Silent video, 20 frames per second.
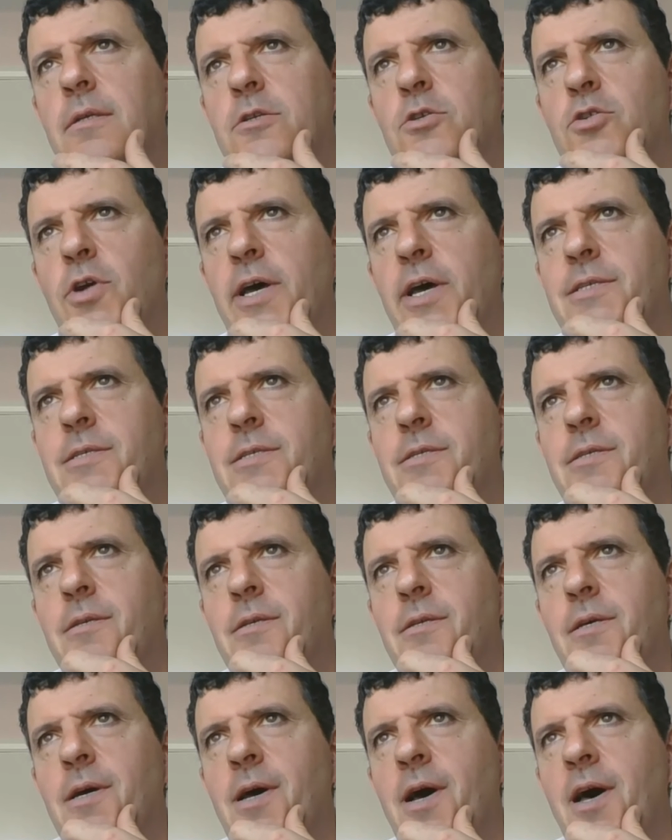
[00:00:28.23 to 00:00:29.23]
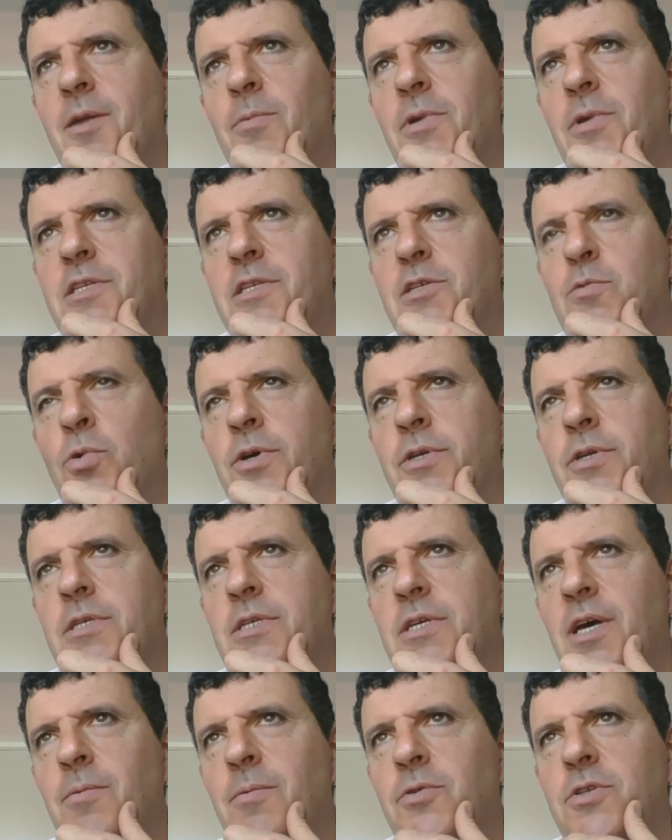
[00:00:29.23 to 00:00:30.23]
threats to the economy at this point
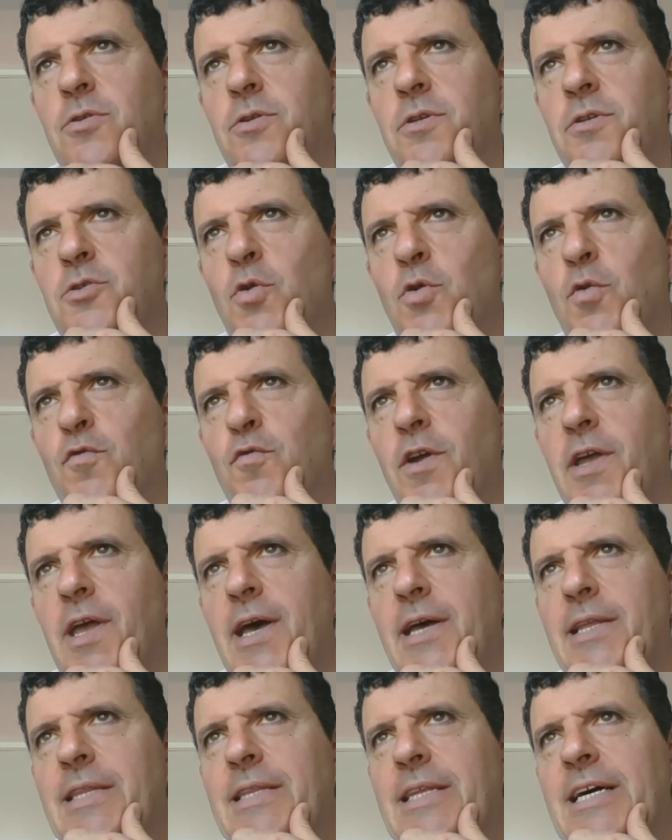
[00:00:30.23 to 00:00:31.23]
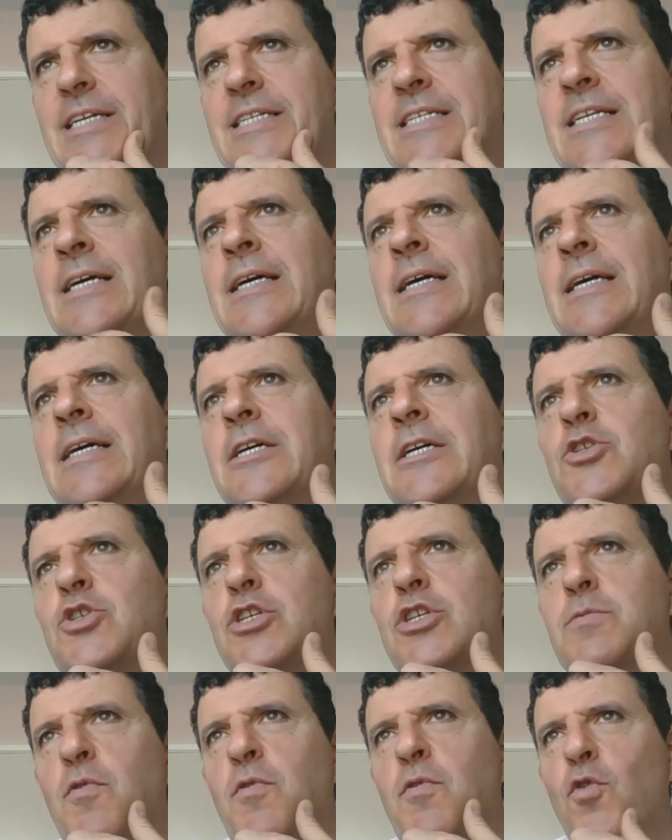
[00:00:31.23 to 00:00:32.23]
in time. And don't forget that
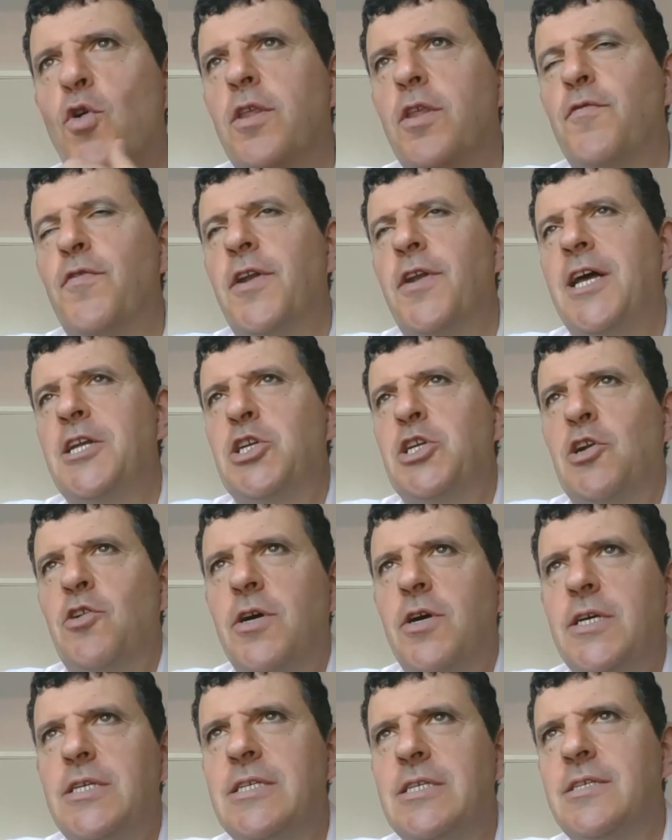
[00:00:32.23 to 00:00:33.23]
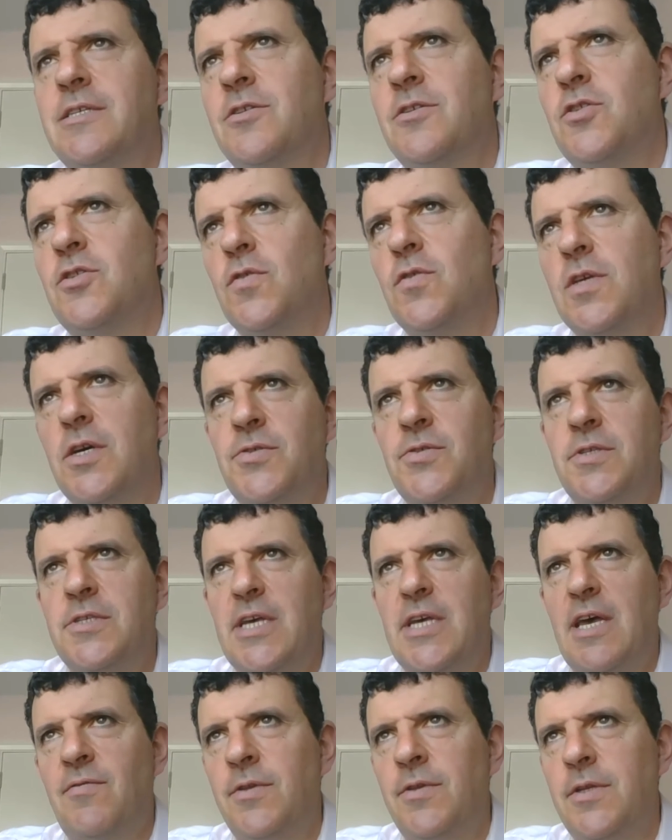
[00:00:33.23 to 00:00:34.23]
just before the financial crisis in
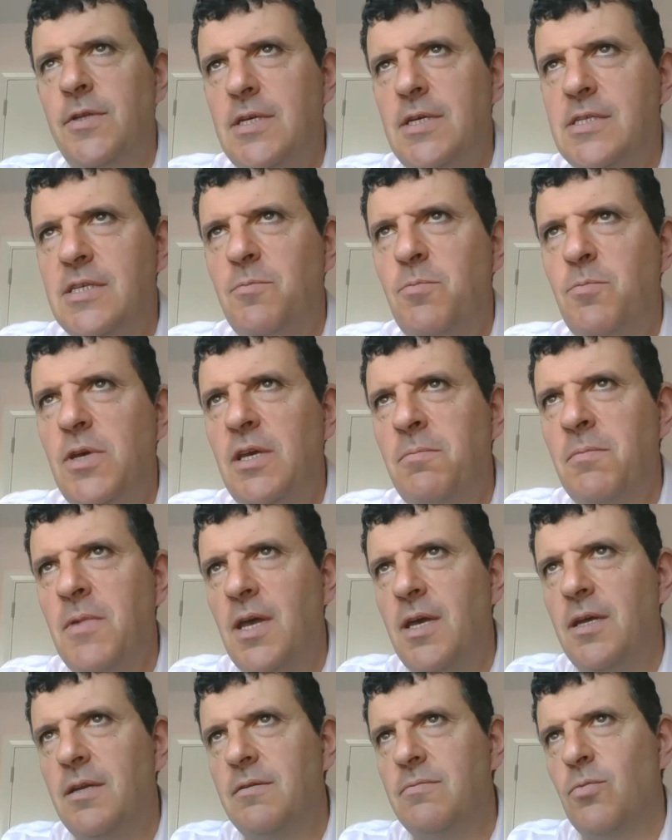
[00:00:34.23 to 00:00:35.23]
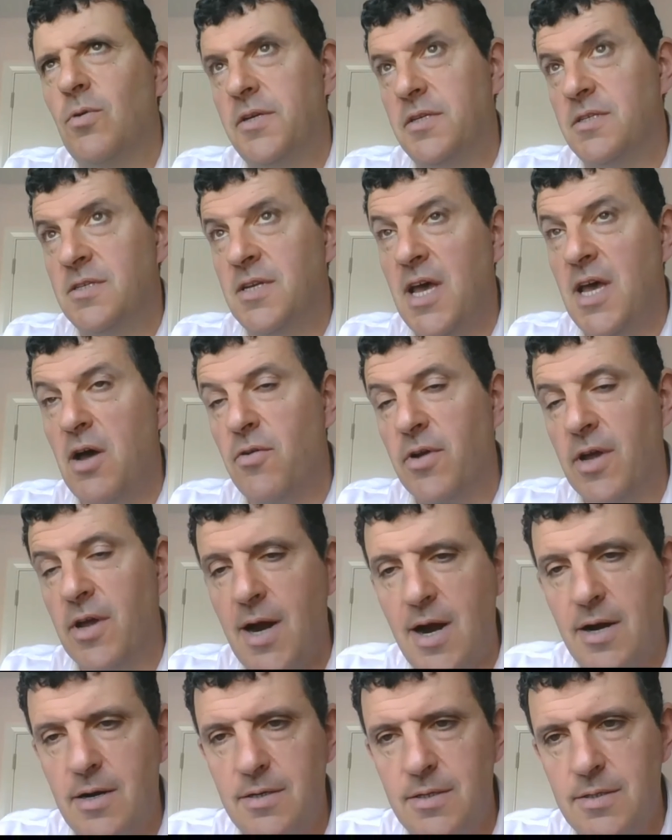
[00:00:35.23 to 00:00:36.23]
2007, the ECB made what is now
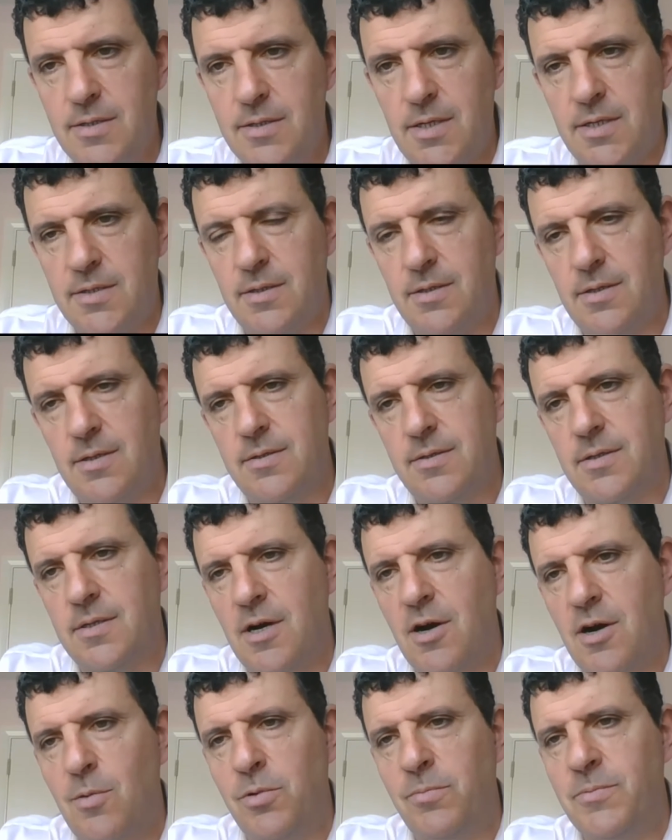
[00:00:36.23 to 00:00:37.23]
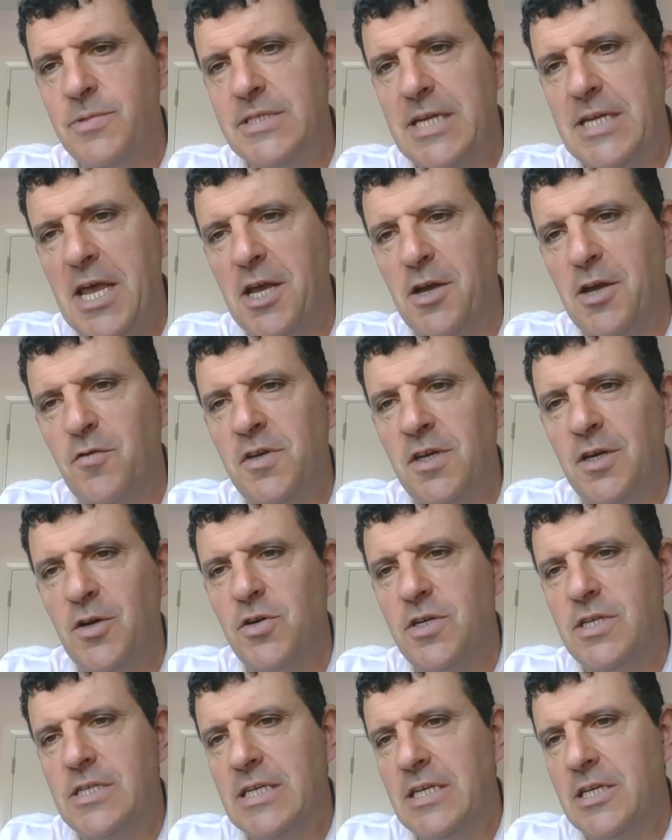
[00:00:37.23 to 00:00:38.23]
regarded as a terrible mistake of
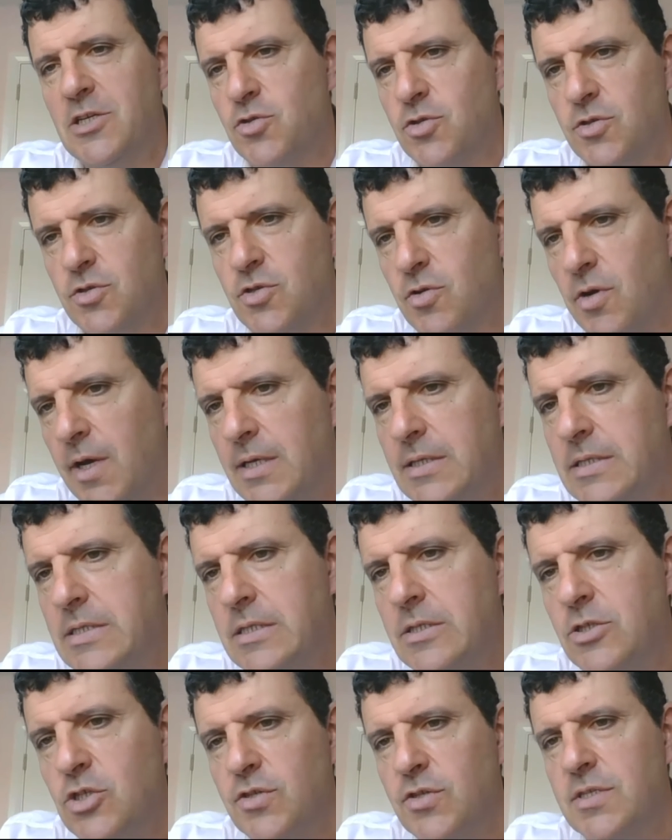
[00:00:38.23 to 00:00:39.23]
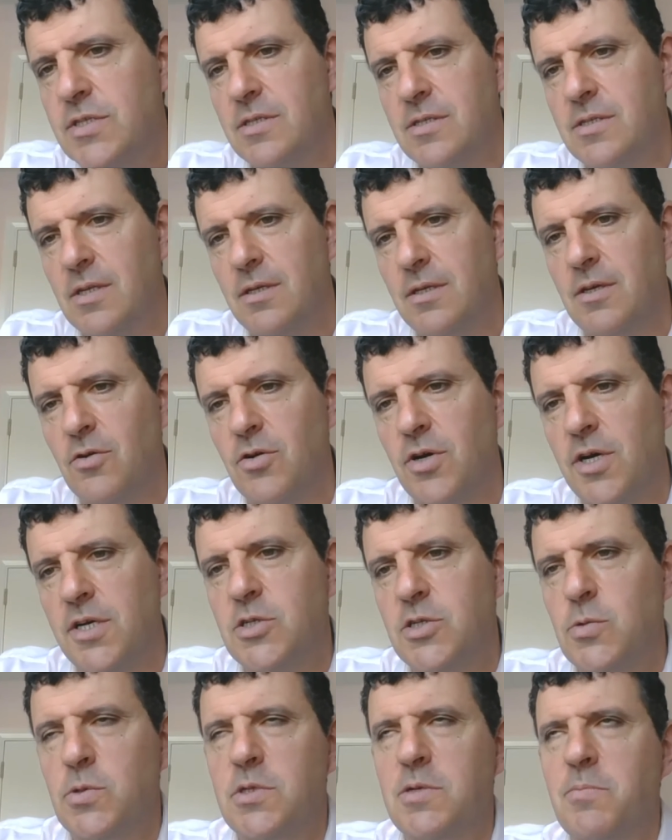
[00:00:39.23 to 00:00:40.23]
increasing interest rates just as the
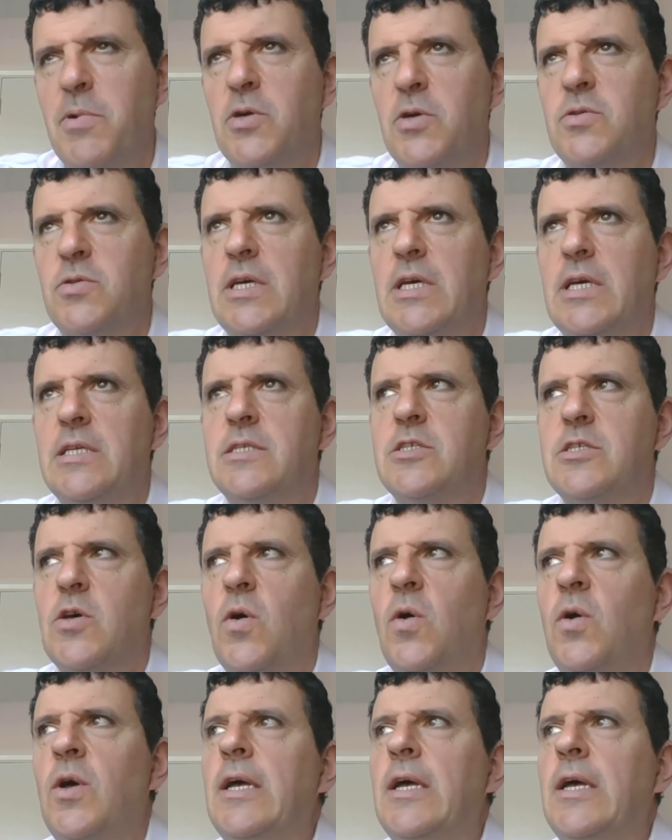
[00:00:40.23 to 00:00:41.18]
crisis was about to hit. So